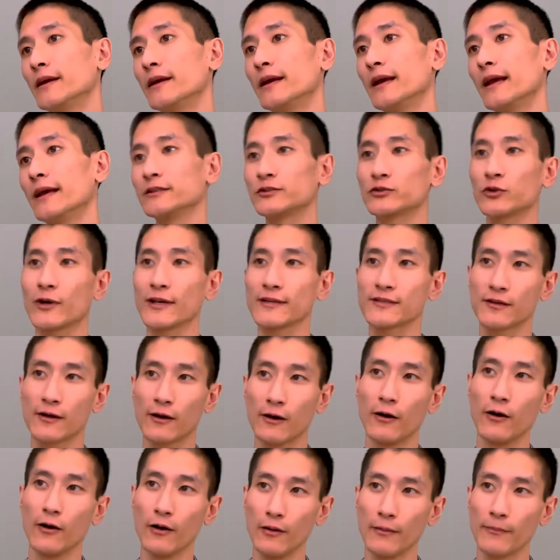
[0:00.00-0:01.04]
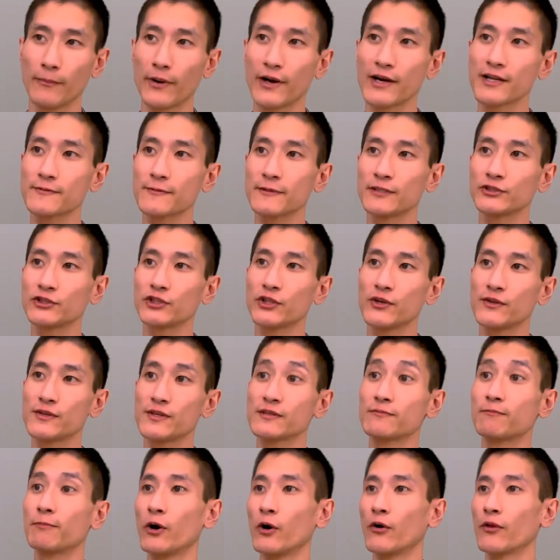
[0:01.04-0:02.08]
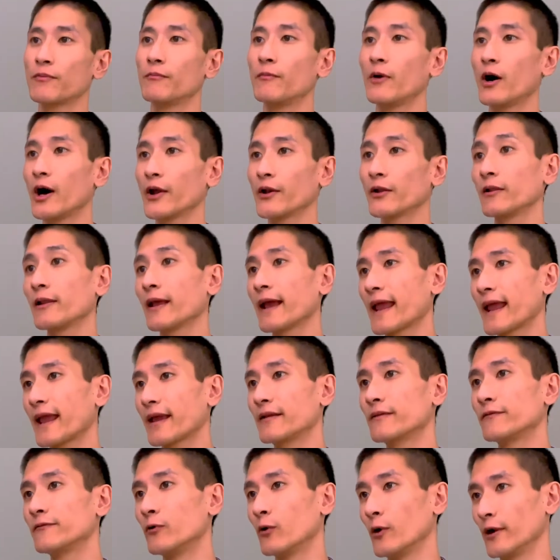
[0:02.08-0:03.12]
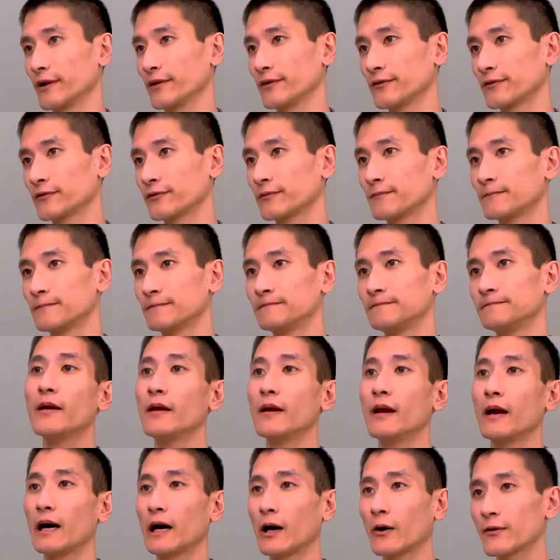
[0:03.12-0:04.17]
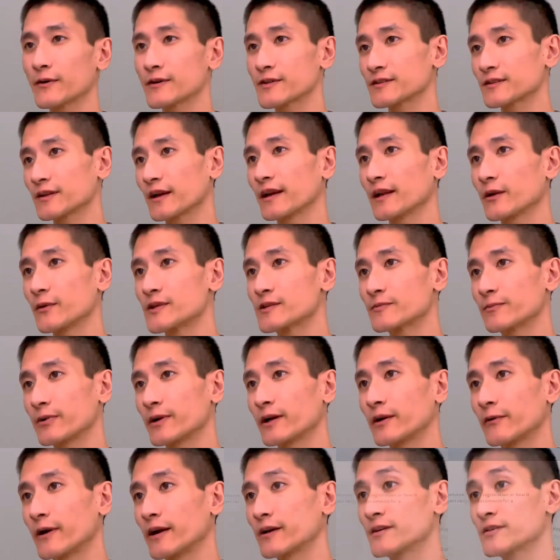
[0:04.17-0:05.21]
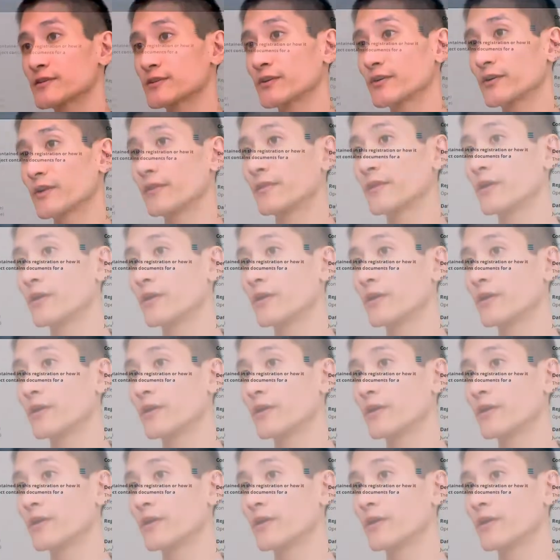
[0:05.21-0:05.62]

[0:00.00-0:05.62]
And choice all, participant chooses both model and voice. Our study was pre-registered on the